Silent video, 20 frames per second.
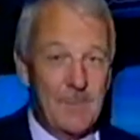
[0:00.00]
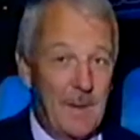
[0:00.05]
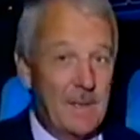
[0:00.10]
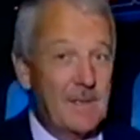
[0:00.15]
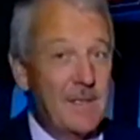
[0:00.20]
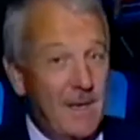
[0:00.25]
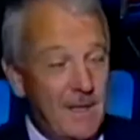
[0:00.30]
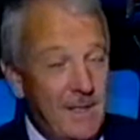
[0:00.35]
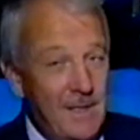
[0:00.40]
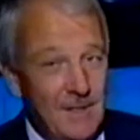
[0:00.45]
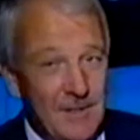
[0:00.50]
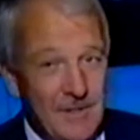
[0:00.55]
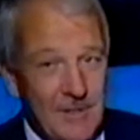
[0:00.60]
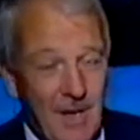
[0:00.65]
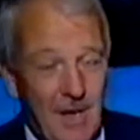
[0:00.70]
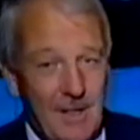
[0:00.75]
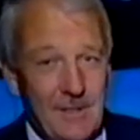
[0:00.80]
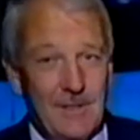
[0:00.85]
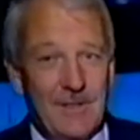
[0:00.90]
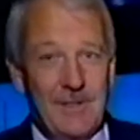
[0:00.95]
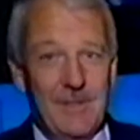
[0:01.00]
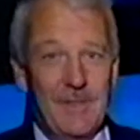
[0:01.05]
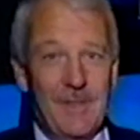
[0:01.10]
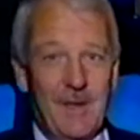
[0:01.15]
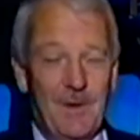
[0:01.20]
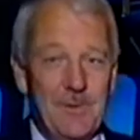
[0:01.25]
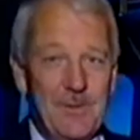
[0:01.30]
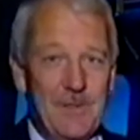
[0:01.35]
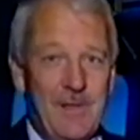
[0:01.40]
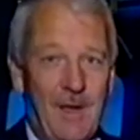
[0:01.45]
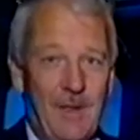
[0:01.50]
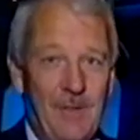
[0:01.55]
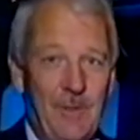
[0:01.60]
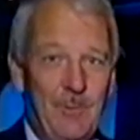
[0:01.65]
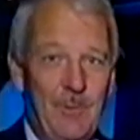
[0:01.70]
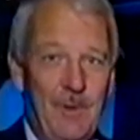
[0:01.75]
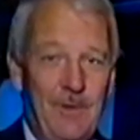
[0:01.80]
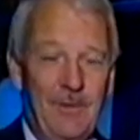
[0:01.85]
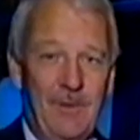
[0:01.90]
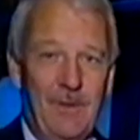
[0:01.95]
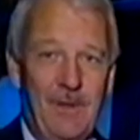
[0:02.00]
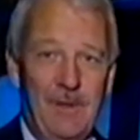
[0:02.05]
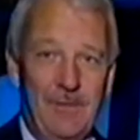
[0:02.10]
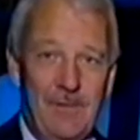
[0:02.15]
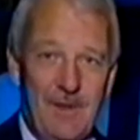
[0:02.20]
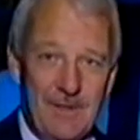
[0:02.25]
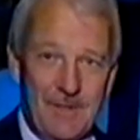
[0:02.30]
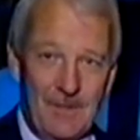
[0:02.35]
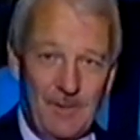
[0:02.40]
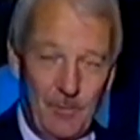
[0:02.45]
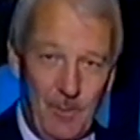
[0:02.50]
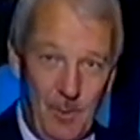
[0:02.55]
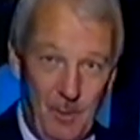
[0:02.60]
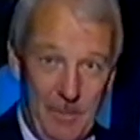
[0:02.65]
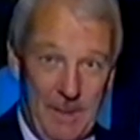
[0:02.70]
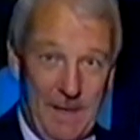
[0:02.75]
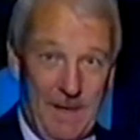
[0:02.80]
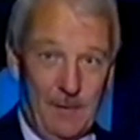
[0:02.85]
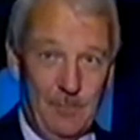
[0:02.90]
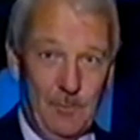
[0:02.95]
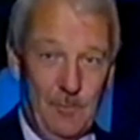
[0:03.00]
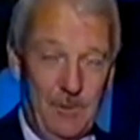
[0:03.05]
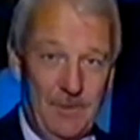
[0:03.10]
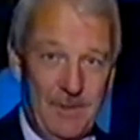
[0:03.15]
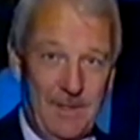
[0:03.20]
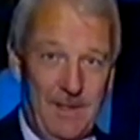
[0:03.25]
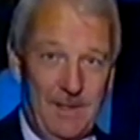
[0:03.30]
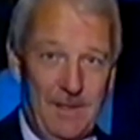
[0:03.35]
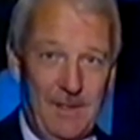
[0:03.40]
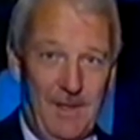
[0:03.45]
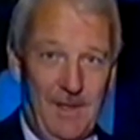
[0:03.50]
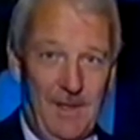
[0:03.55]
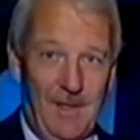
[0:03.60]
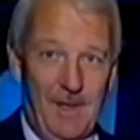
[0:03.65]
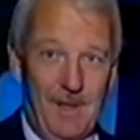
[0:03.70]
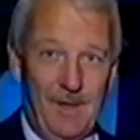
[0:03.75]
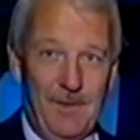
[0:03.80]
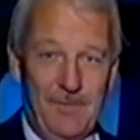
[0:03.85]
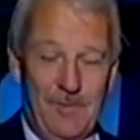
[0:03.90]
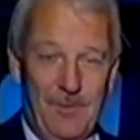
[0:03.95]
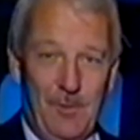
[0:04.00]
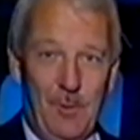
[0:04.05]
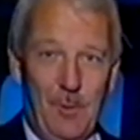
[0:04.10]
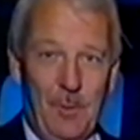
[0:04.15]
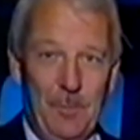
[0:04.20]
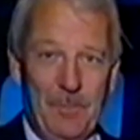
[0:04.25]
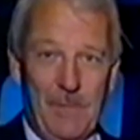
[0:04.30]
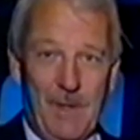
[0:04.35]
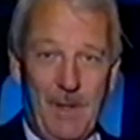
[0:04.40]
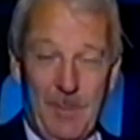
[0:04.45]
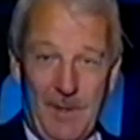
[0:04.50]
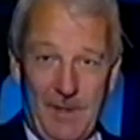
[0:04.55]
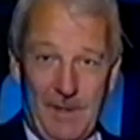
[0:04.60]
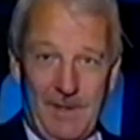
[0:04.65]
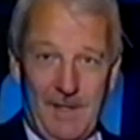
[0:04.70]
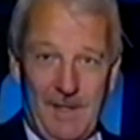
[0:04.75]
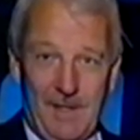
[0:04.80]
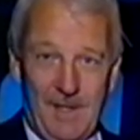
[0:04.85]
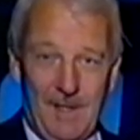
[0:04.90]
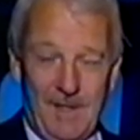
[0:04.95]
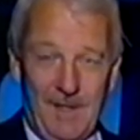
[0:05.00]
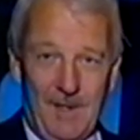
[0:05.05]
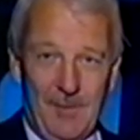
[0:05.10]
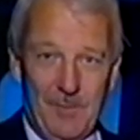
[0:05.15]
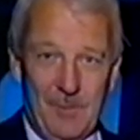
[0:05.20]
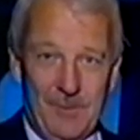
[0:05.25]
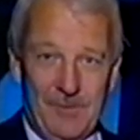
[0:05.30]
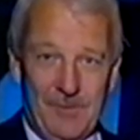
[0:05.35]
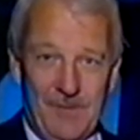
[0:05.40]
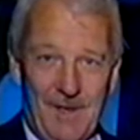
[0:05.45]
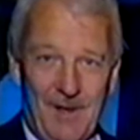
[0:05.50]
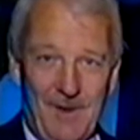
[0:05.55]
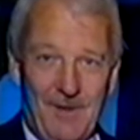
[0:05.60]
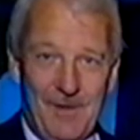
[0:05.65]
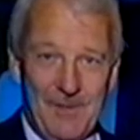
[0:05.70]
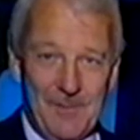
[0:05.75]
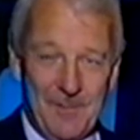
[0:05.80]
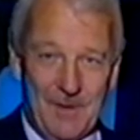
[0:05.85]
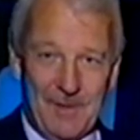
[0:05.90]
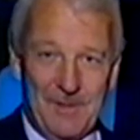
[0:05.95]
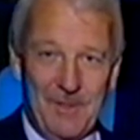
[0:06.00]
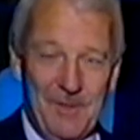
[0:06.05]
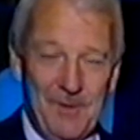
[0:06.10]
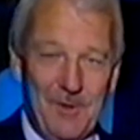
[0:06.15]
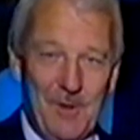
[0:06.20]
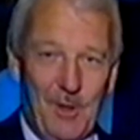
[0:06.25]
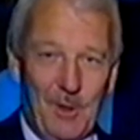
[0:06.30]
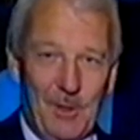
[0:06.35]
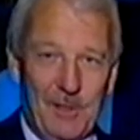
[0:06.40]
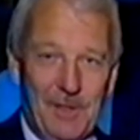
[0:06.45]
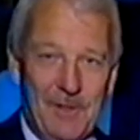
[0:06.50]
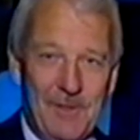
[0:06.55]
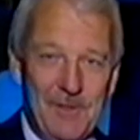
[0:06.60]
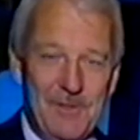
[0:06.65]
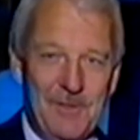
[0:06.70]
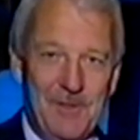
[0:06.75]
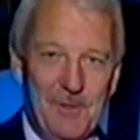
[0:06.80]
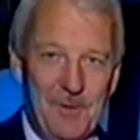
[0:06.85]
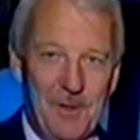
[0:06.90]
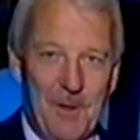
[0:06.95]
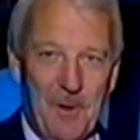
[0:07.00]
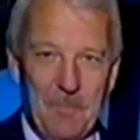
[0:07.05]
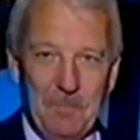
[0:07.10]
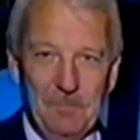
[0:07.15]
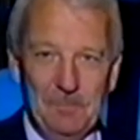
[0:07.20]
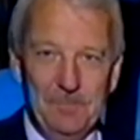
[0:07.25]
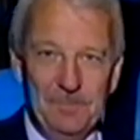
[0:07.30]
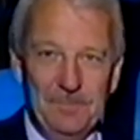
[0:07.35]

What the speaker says: spectacular sight as it goes down the river, and the vessel will be at Wallsend for about a year. But for now, it's back to you, Colin, in the studio.